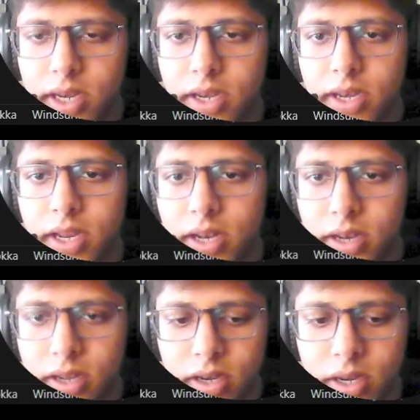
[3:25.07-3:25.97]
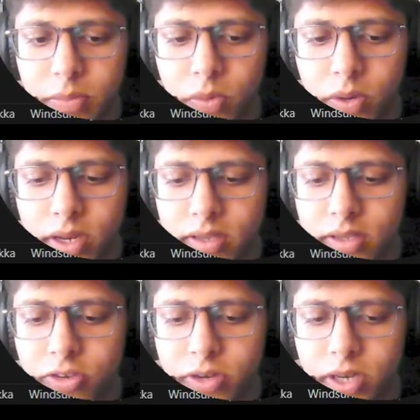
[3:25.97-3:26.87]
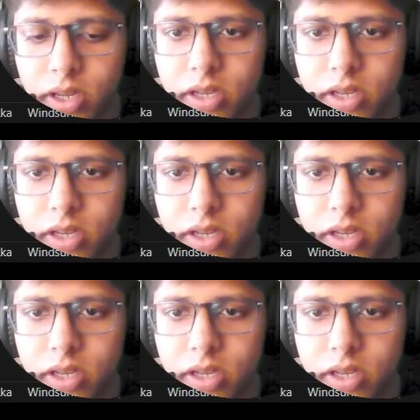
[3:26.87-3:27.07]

Detailed report is a string.